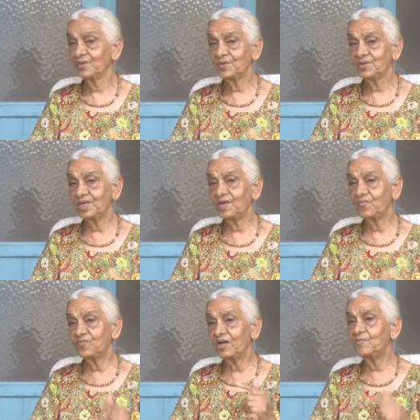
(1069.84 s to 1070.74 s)
So
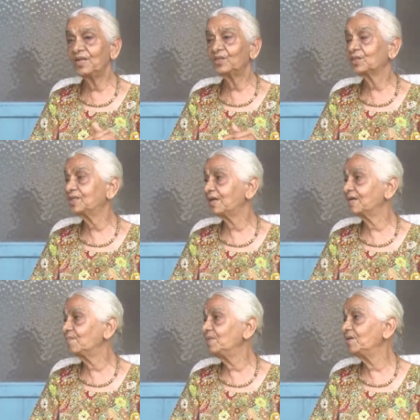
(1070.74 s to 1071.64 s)
that 1 month they
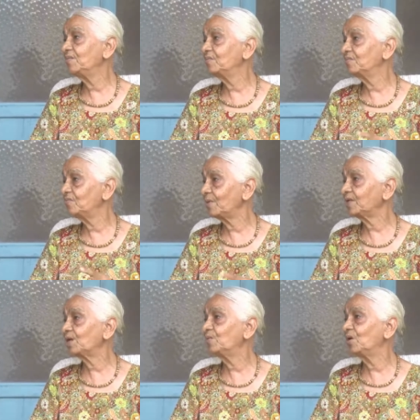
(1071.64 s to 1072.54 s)
gave me a
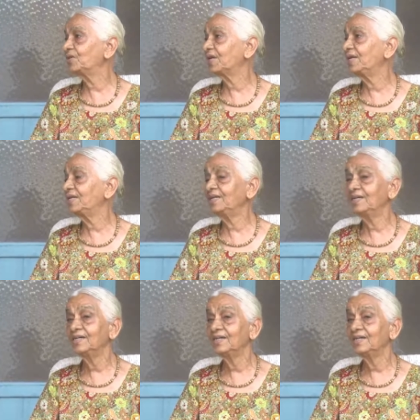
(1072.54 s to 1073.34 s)
basketball training,